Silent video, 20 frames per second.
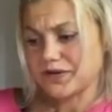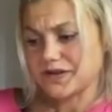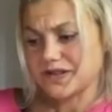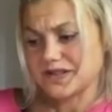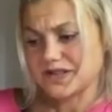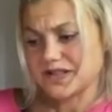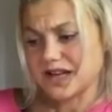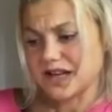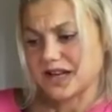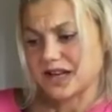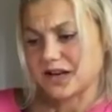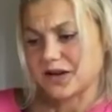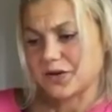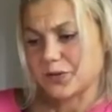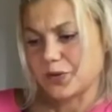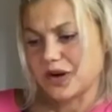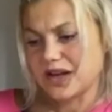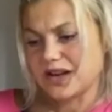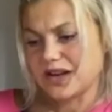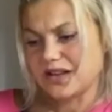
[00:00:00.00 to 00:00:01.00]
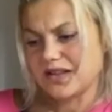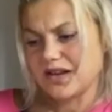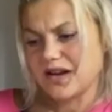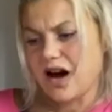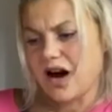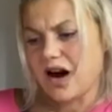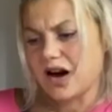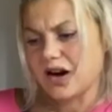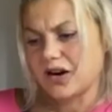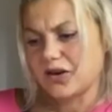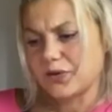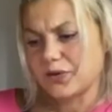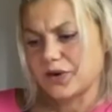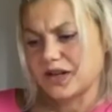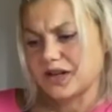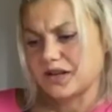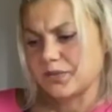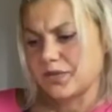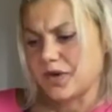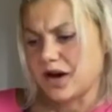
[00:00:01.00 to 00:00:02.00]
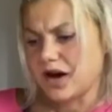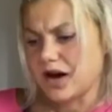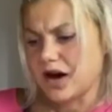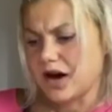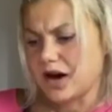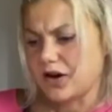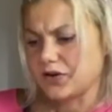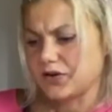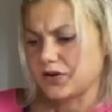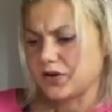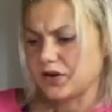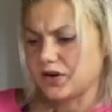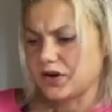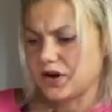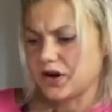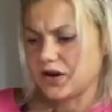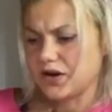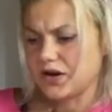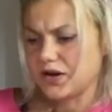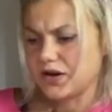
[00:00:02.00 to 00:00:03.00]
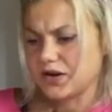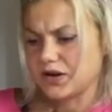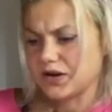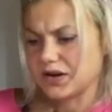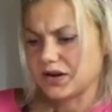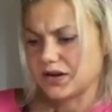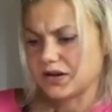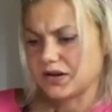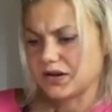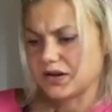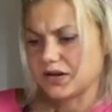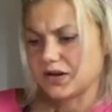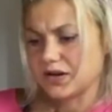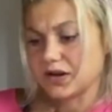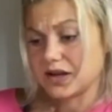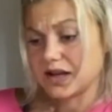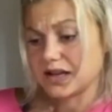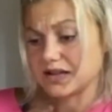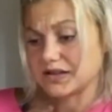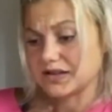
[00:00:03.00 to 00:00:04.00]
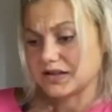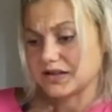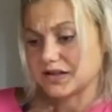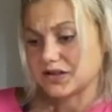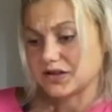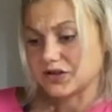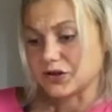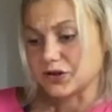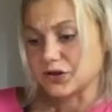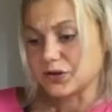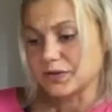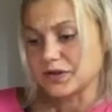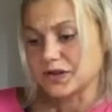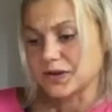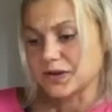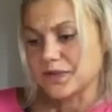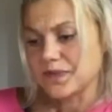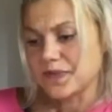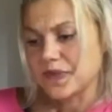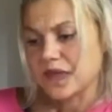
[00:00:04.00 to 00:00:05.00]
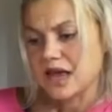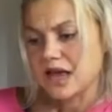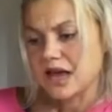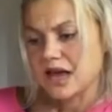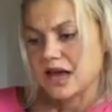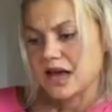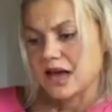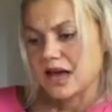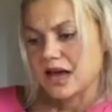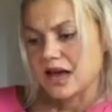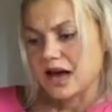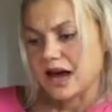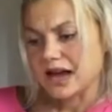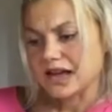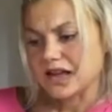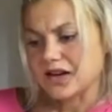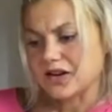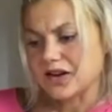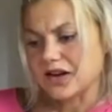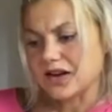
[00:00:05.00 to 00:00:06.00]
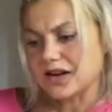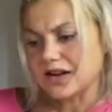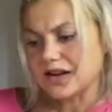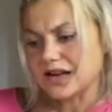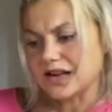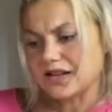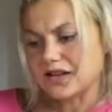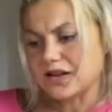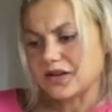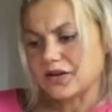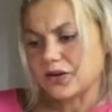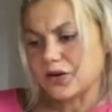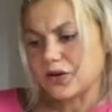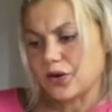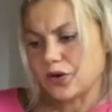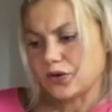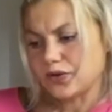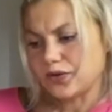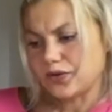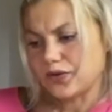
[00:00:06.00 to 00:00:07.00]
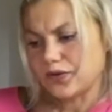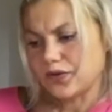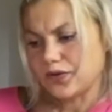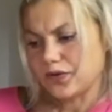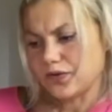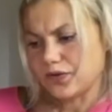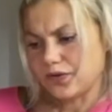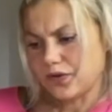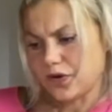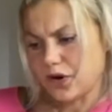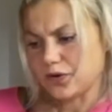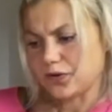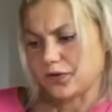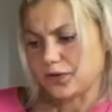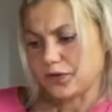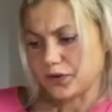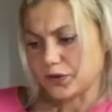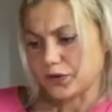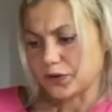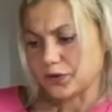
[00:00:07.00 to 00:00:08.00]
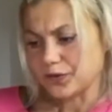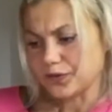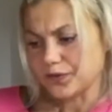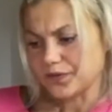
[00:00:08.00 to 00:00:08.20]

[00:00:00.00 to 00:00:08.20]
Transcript: is taking away, the heart rhythm out gets disturbed. I cannot let the note follow through,